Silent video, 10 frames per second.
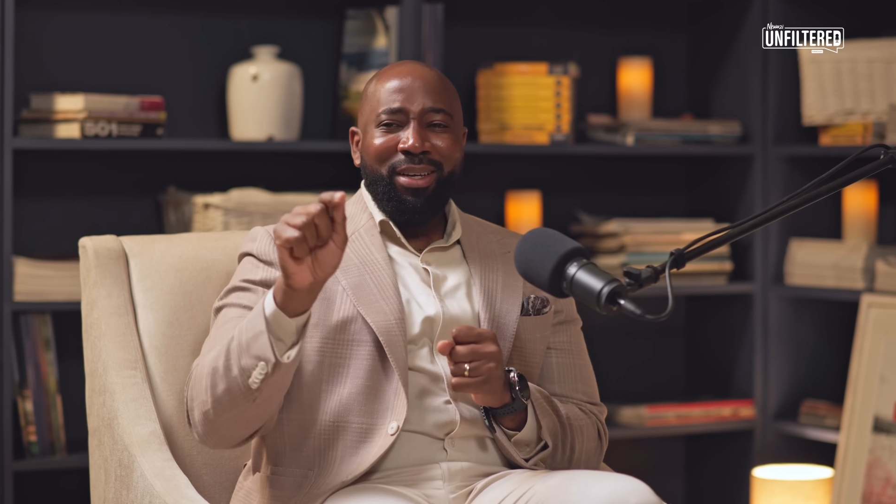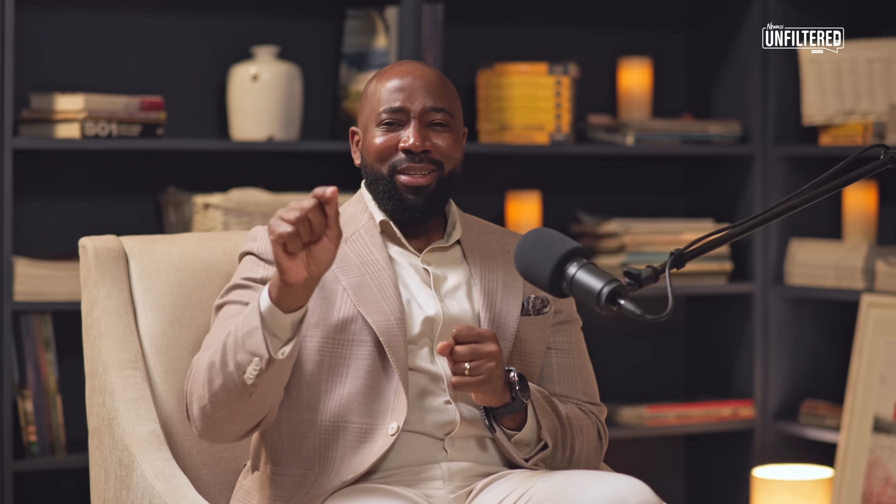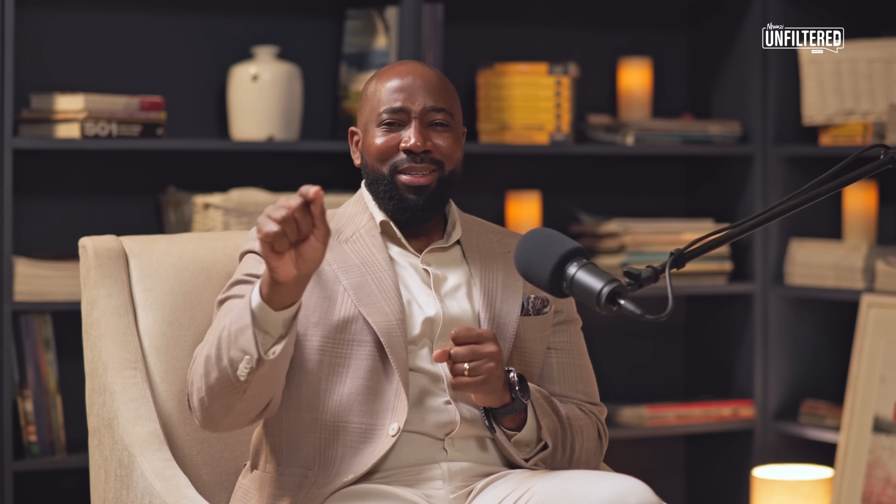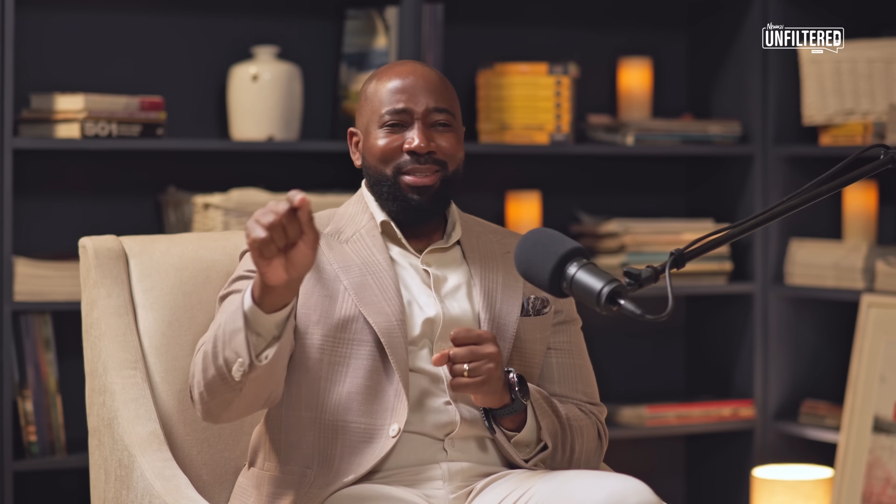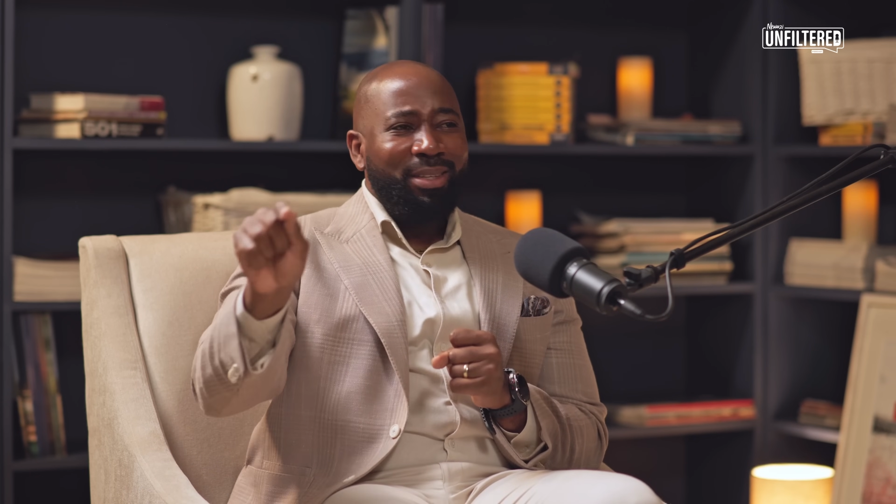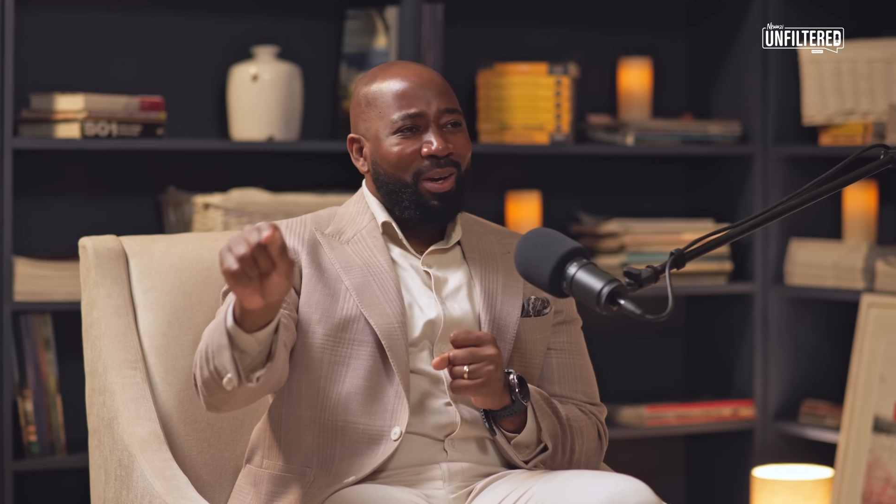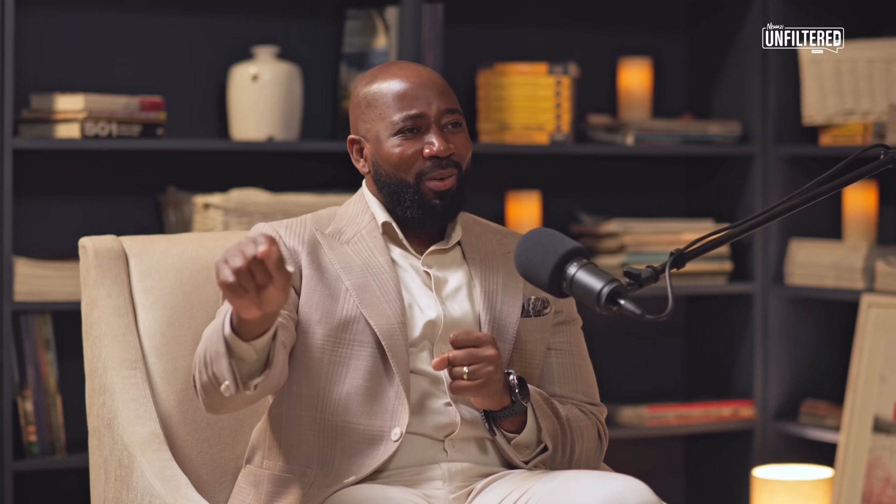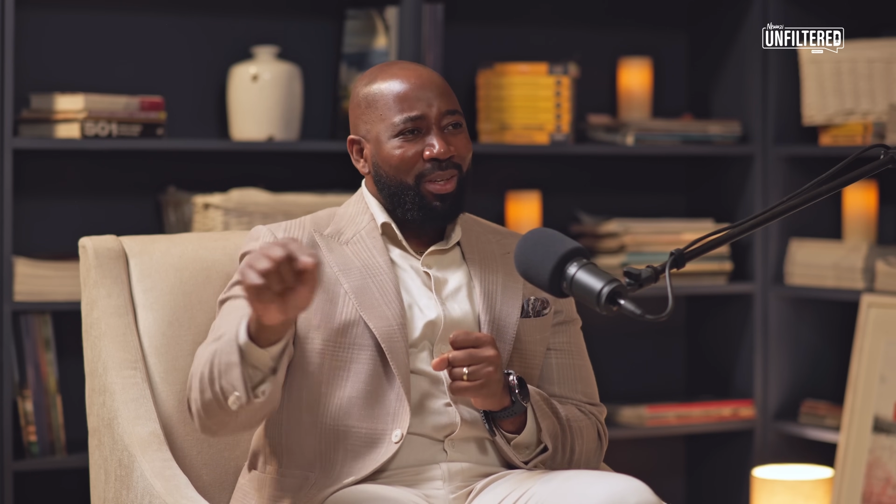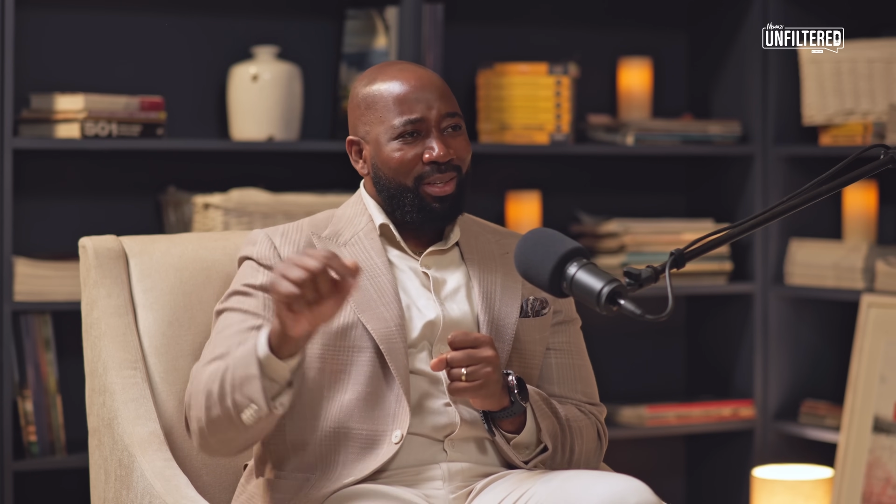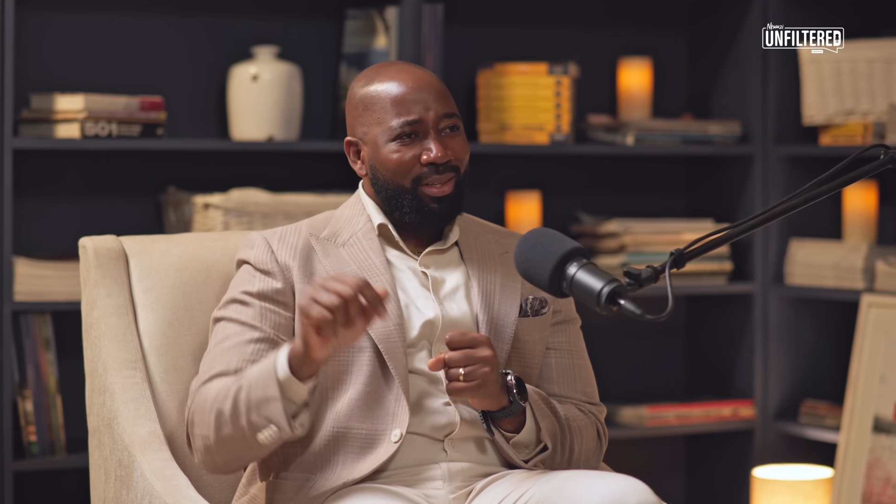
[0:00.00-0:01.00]
this is
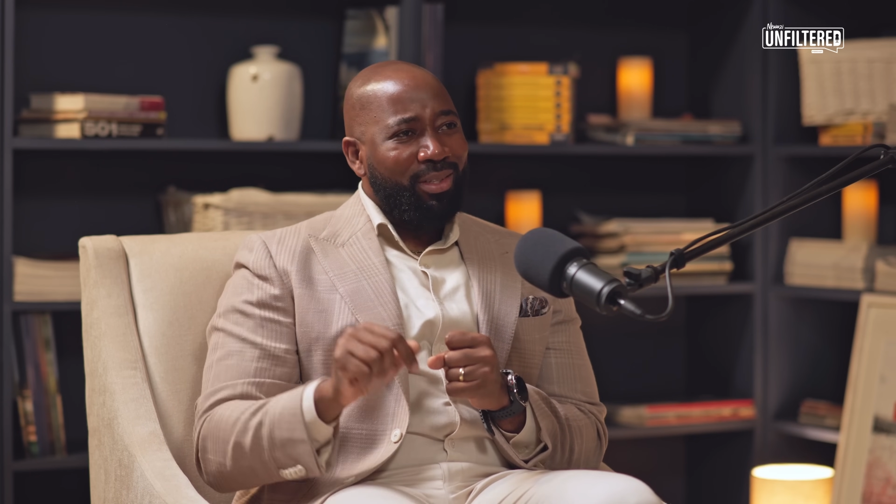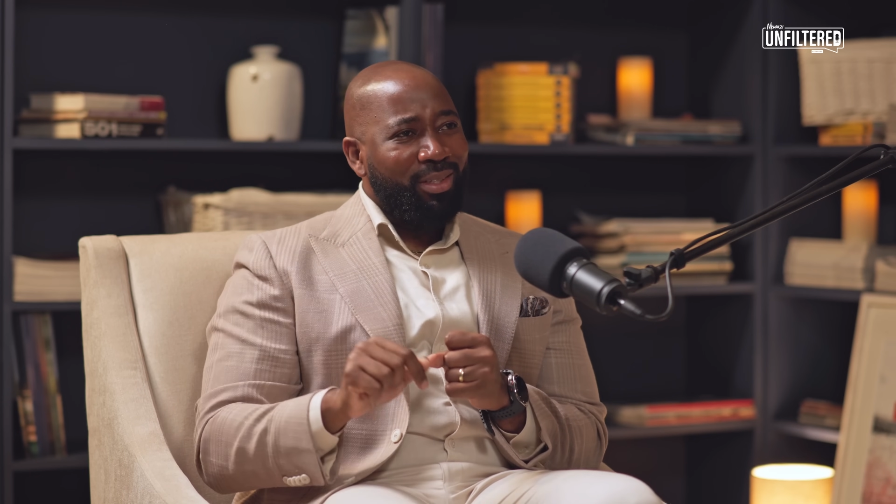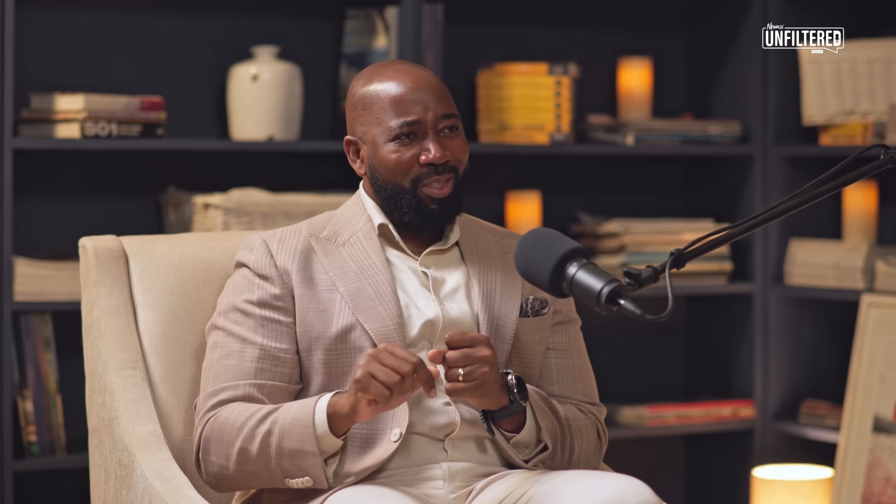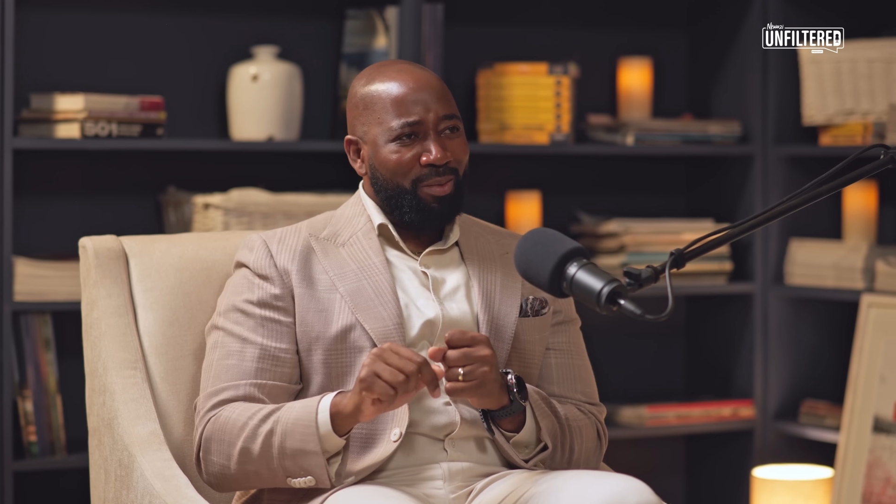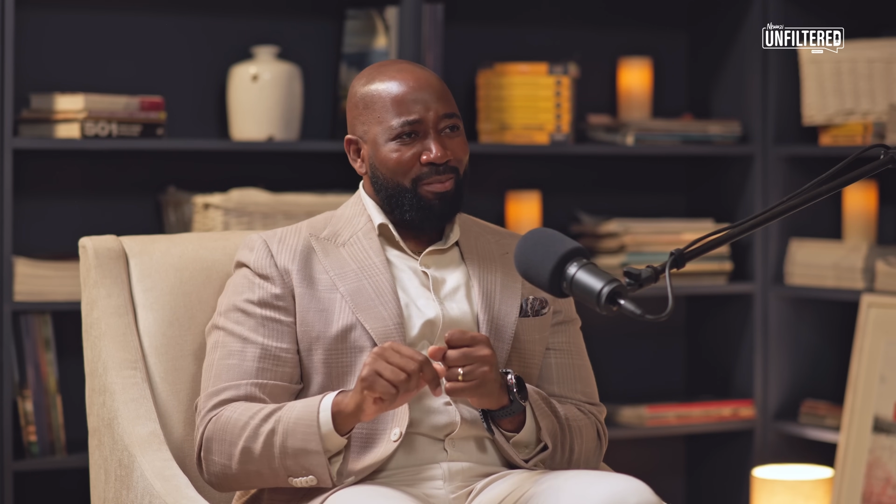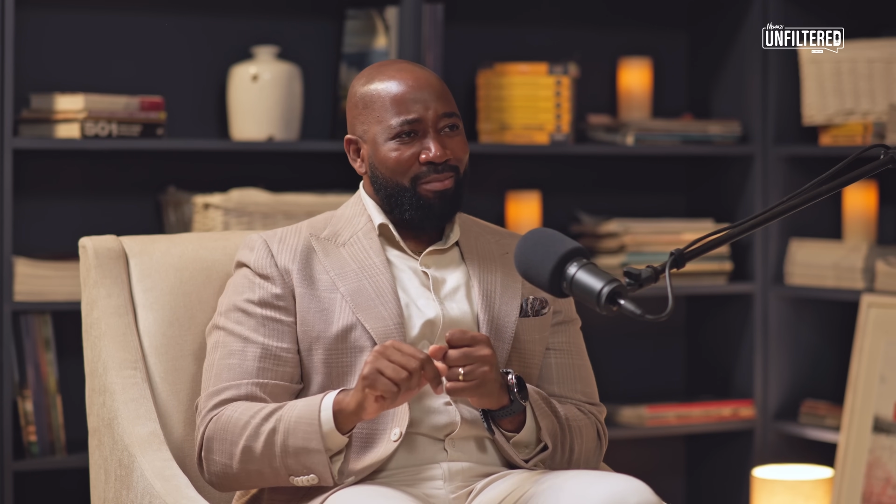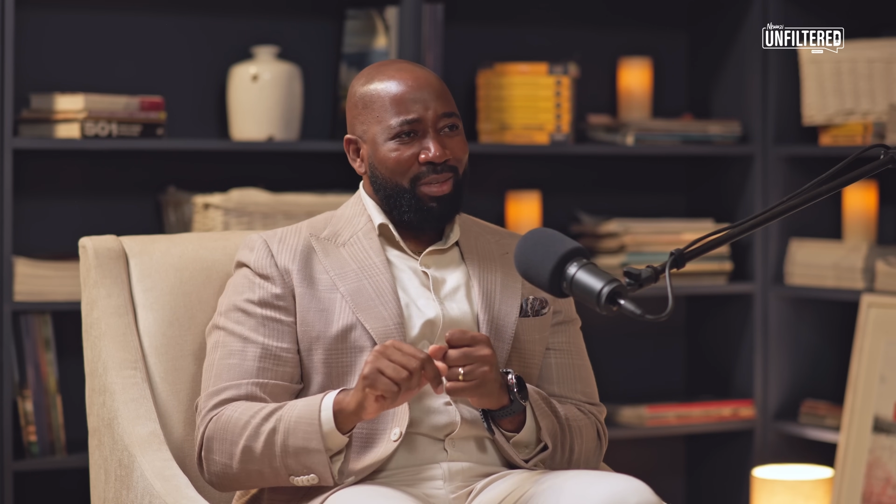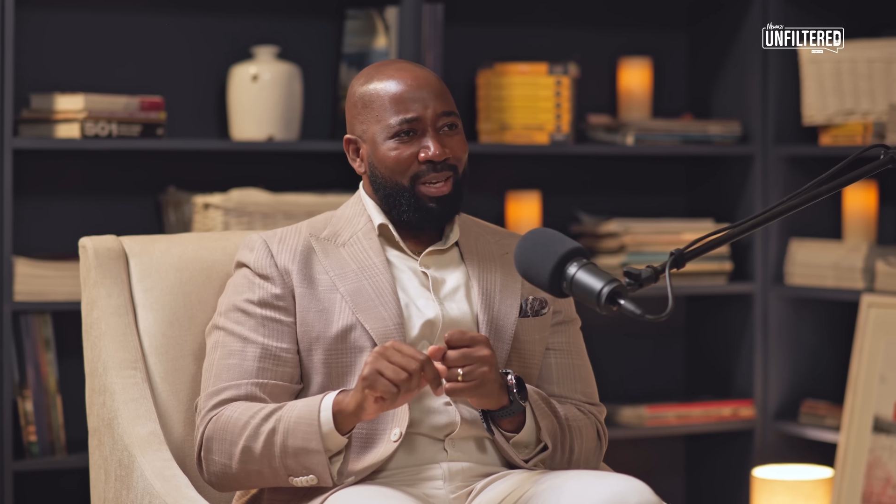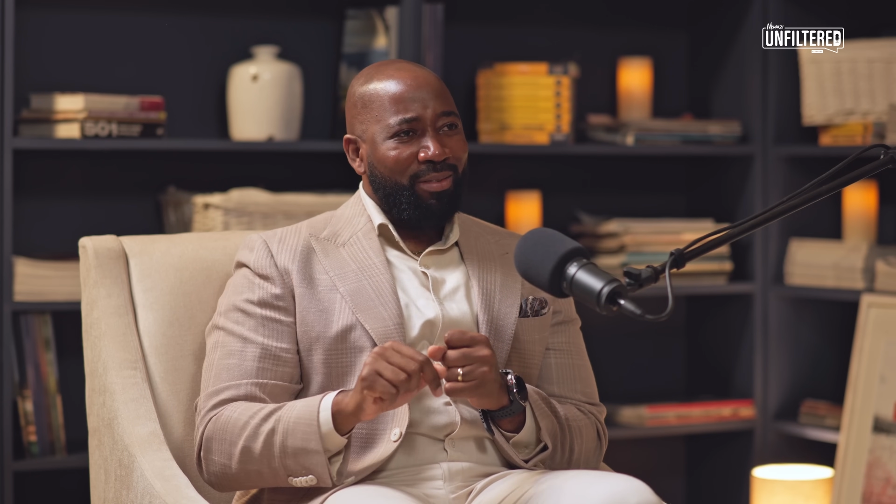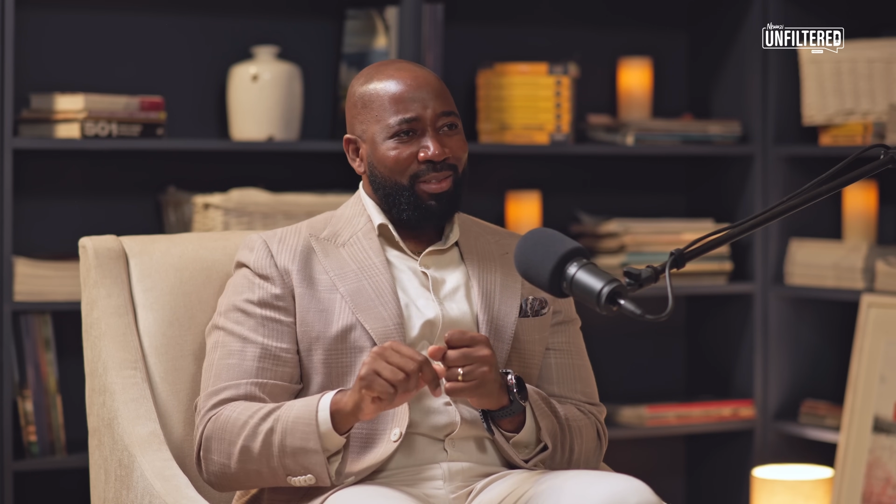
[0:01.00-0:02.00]
how she
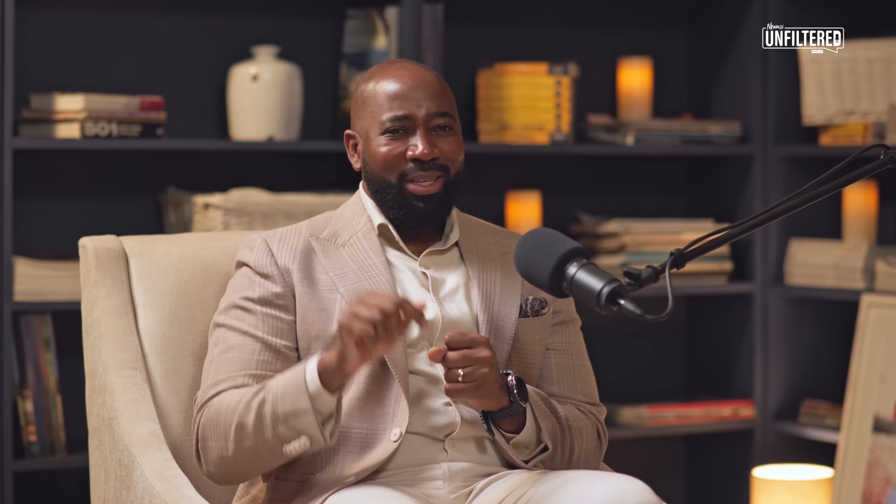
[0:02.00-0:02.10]
behaves.